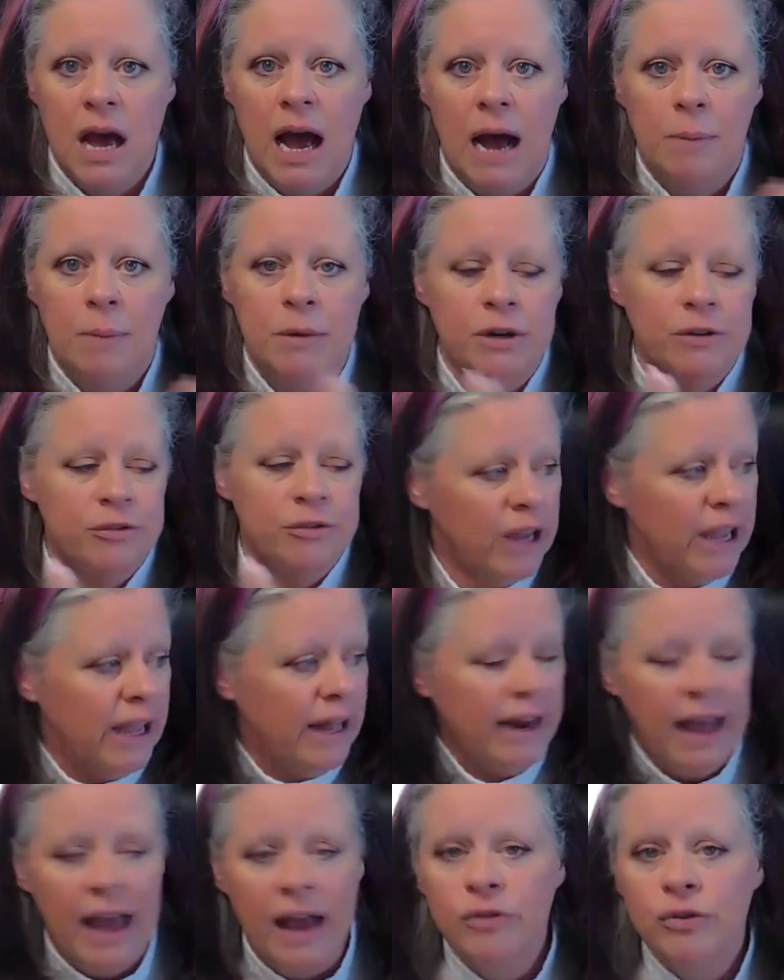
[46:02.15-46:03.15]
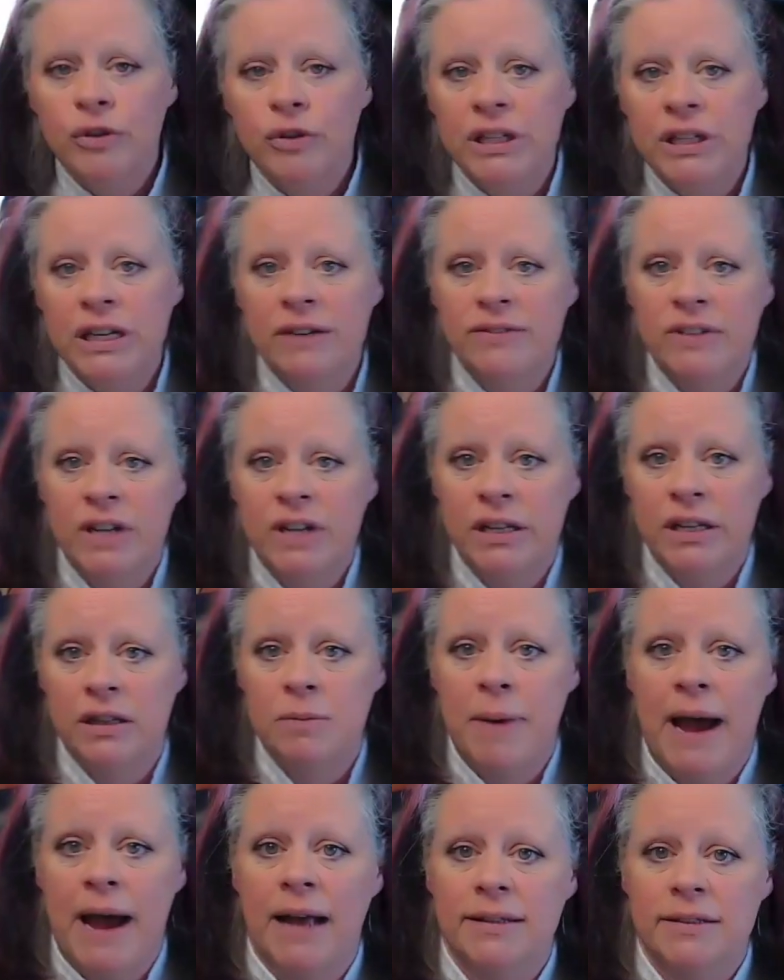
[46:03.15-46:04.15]
I'm going to forget everything I've done in the
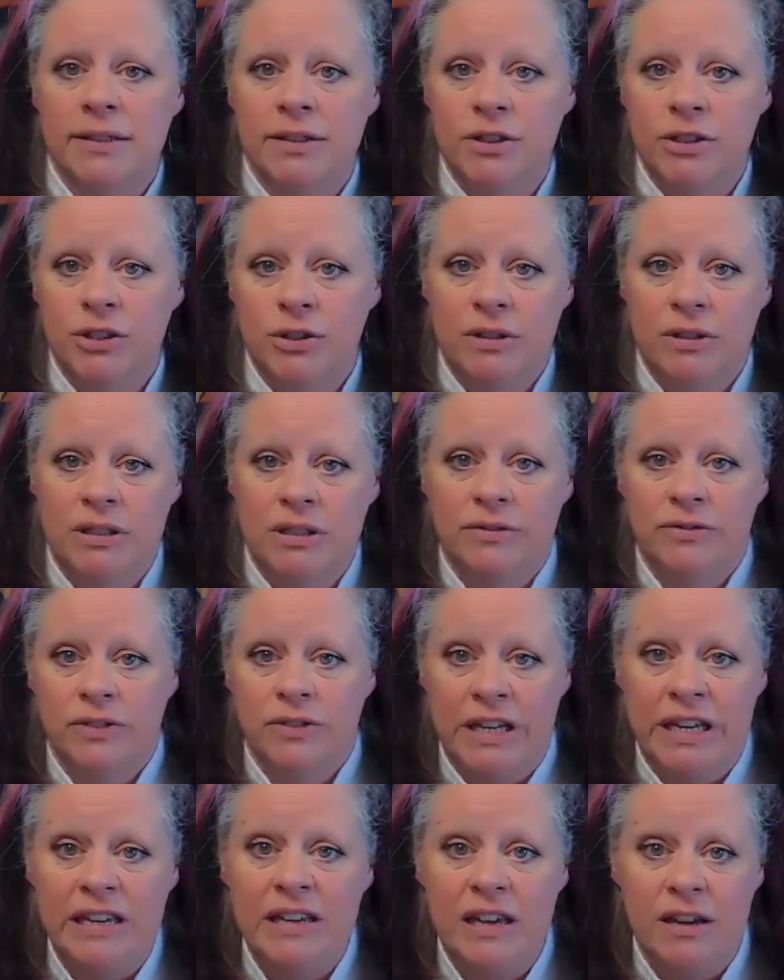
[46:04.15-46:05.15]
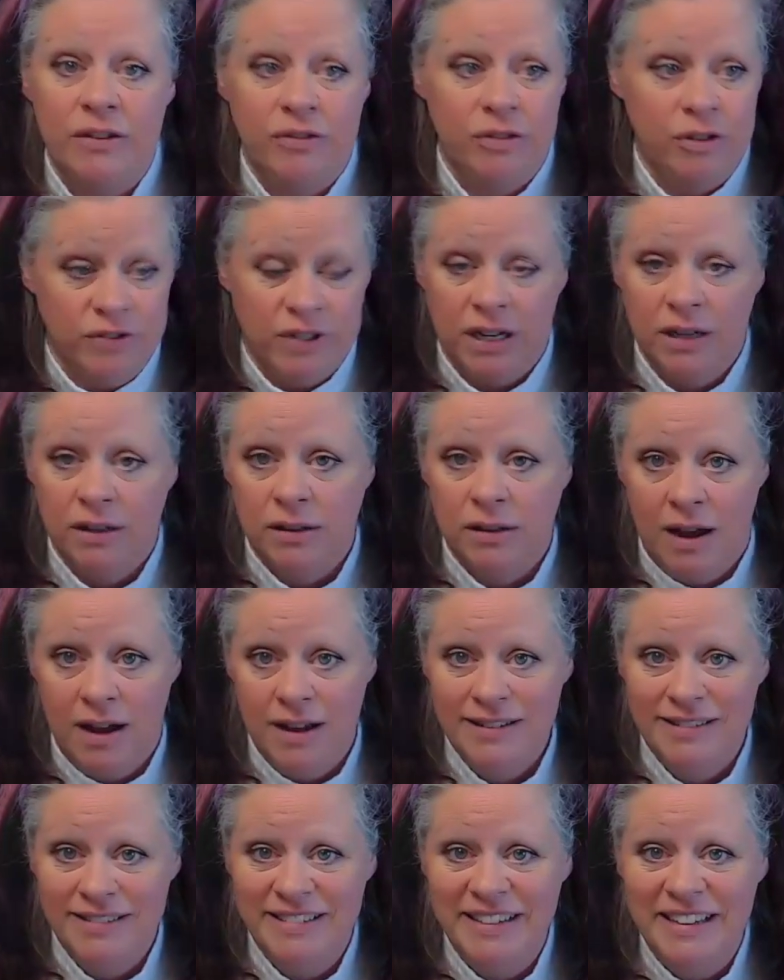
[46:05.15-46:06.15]
past intuitively, if you've done a
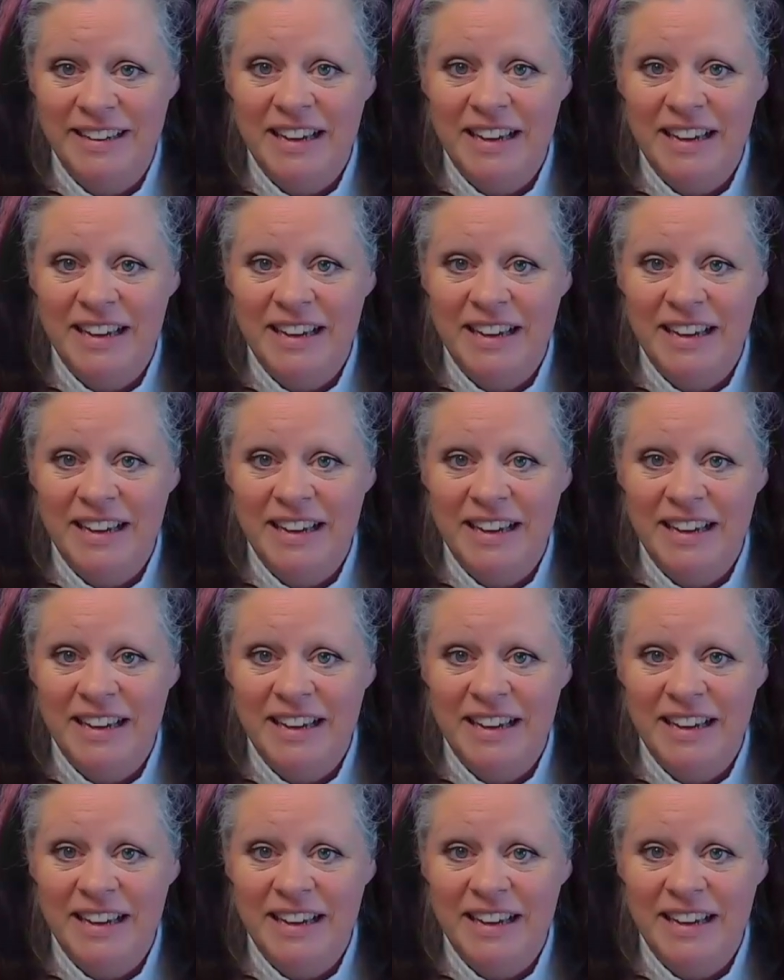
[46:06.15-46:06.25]
lot.